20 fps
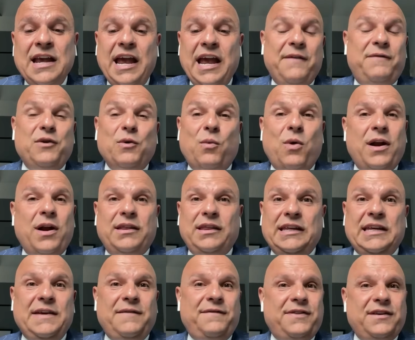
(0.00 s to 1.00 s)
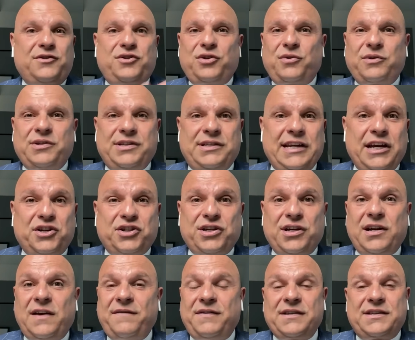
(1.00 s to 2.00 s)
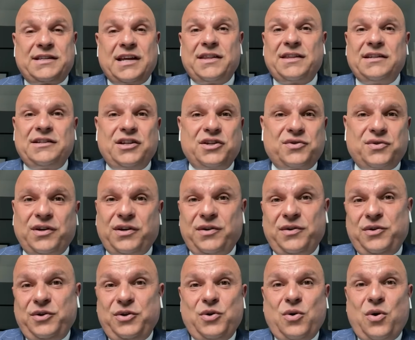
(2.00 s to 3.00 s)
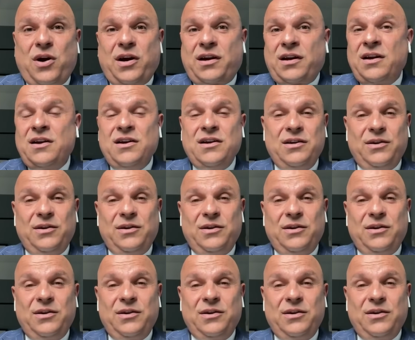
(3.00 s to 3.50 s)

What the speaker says: If you want to leave the jurisdiction of the Southern District of New York,